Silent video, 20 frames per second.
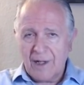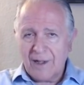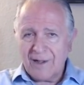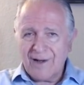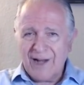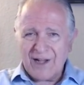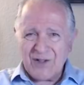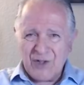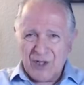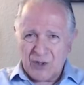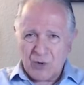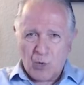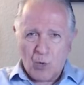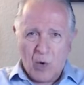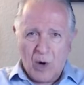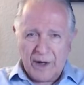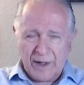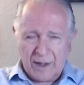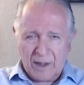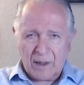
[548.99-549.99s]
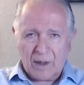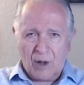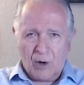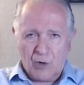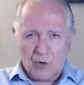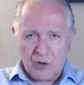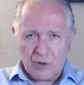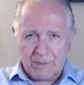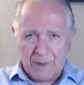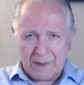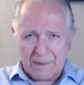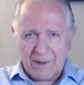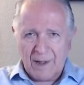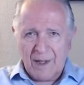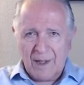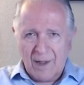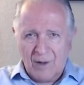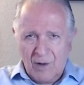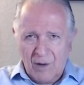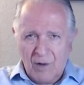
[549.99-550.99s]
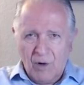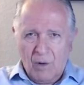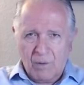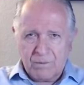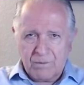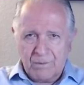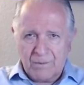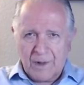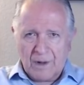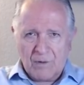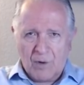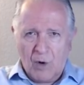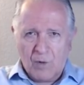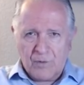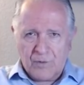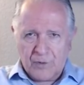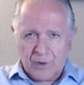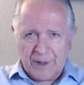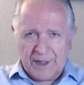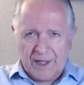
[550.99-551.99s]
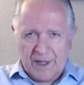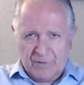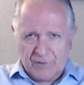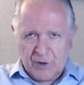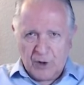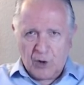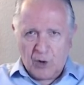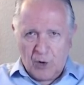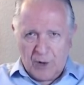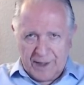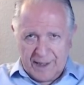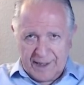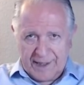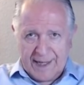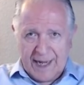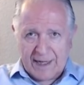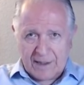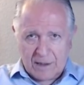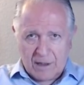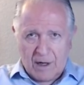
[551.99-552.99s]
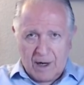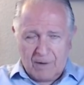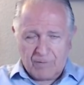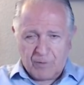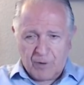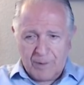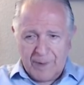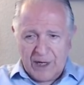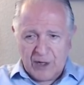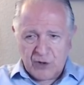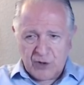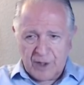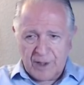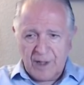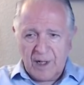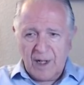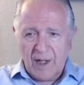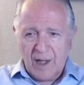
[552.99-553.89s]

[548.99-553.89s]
Not just one close, but hopefully, if you're going to get confirmation,